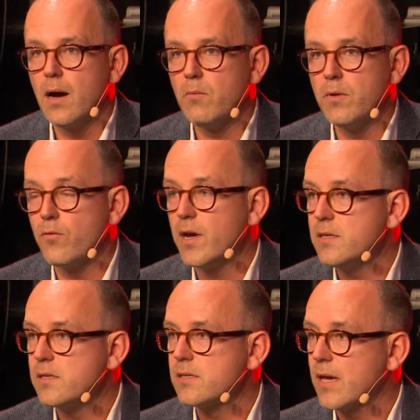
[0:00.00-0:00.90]
We've
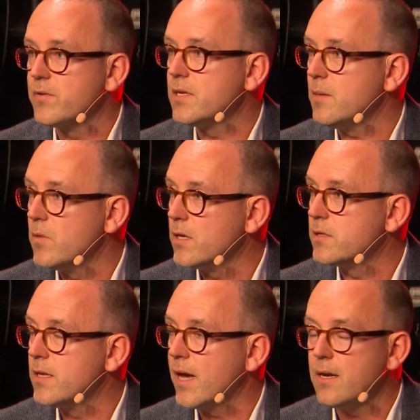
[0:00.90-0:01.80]
raised 17 million
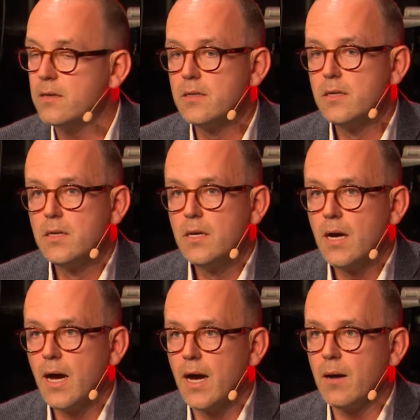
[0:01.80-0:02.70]
to date.
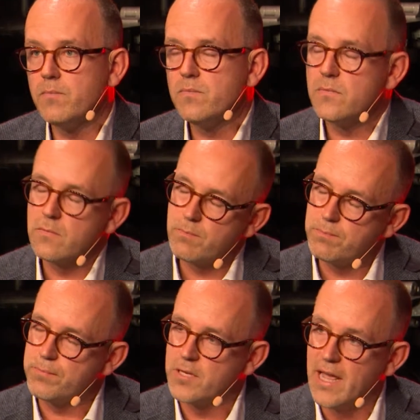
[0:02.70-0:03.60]

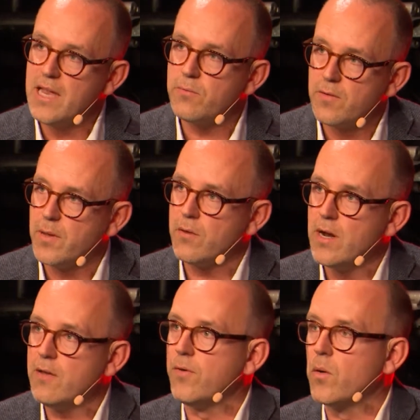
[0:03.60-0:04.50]
To date, we've been
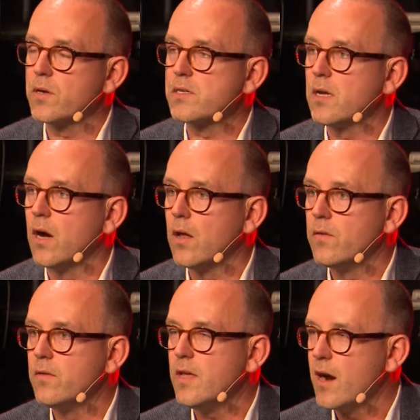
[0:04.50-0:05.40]
really focused
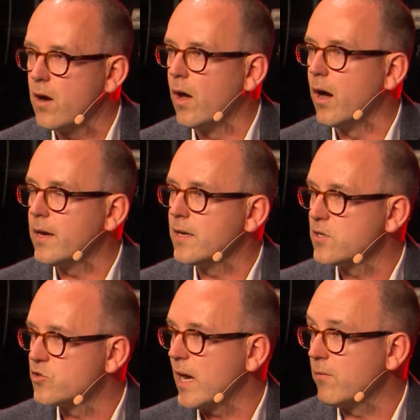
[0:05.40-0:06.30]
on the airline and
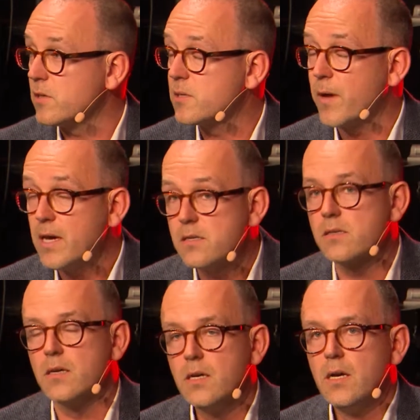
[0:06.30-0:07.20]
travel space.
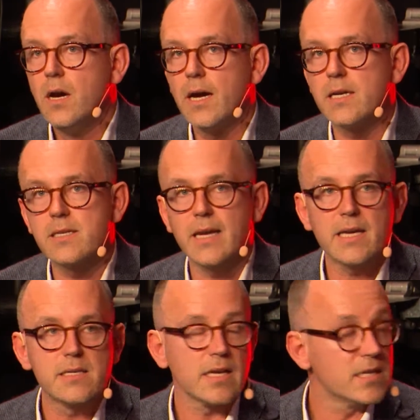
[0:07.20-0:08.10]
I guess the
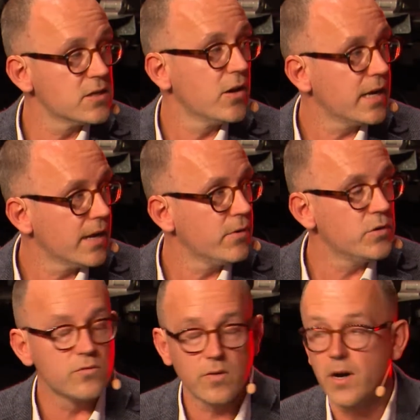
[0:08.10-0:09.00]
next exciting
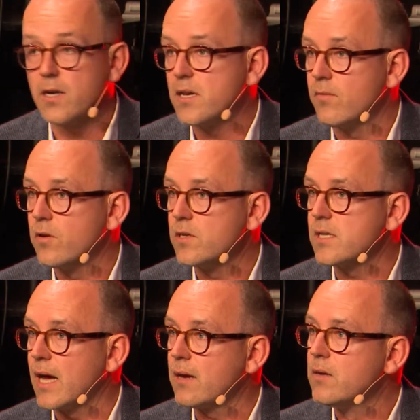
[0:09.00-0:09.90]
evolution for Boxever is
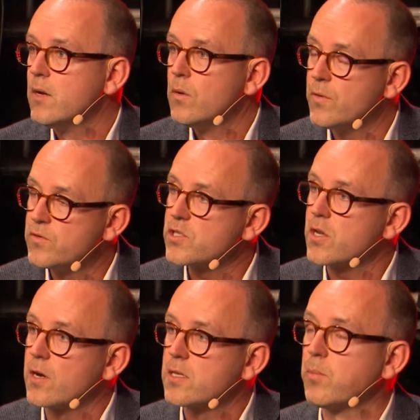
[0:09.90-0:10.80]
that we've just
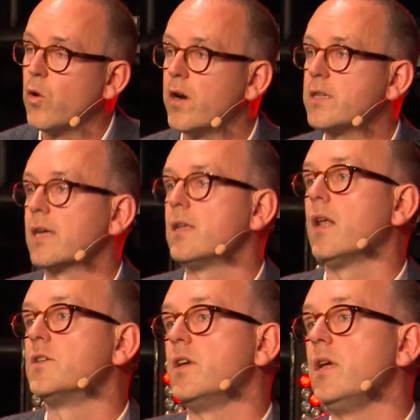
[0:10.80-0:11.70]
started to deploy our
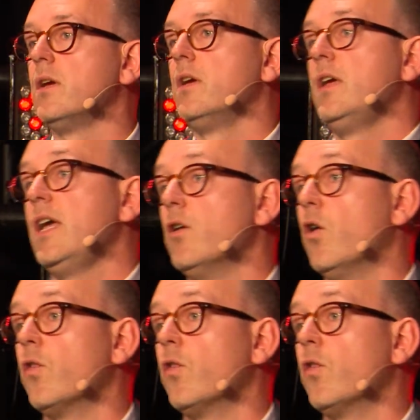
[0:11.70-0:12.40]
technology in